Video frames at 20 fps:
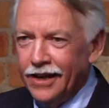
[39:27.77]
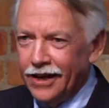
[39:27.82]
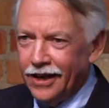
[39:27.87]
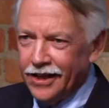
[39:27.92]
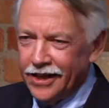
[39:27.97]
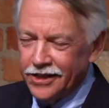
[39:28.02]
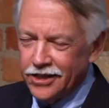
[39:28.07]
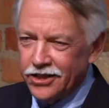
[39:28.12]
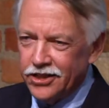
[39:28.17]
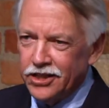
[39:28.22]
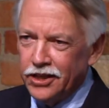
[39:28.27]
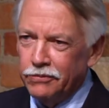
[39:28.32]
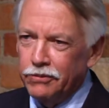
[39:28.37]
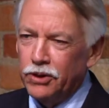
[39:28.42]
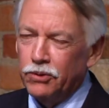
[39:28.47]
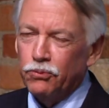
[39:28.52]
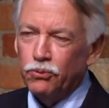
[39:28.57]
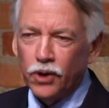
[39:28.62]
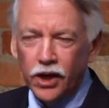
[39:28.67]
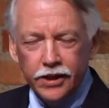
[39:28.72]
I like to say
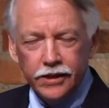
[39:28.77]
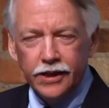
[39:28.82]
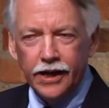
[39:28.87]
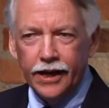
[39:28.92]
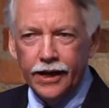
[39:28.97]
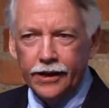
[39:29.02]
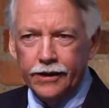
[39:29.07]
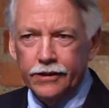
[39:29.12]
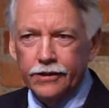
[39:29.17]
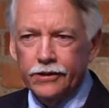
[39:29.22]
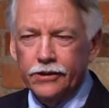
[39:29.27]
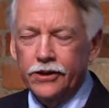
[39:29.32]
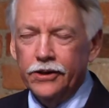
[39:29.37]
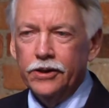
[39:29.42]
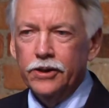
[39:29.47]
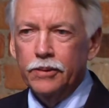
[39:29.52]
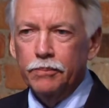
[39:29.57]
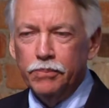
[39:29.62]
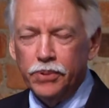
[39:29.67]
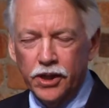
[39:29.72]
we run that
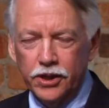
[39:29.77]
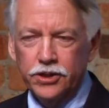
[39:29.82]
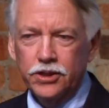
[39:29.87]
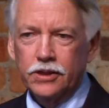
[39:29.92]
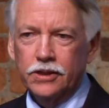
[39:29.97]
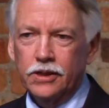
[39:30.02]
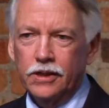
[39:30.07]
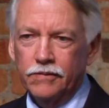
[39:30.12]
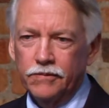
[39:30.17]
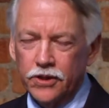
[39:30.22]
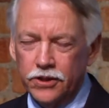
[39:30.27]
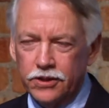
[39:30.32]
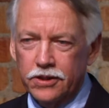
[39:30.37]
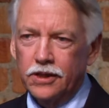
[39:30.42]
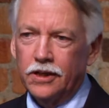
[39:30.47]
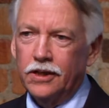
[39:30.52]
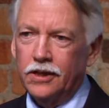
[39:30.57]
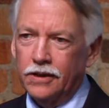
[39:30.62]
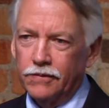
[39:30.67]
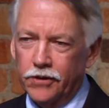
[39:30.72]
on the budget of the
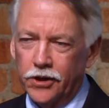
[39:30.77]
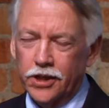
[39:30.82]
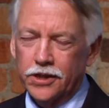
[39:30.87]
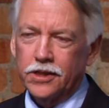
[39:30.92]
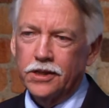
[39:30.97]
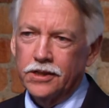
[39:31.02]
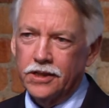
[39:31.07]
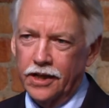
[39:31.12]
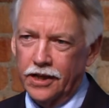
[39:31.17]
city of Austin,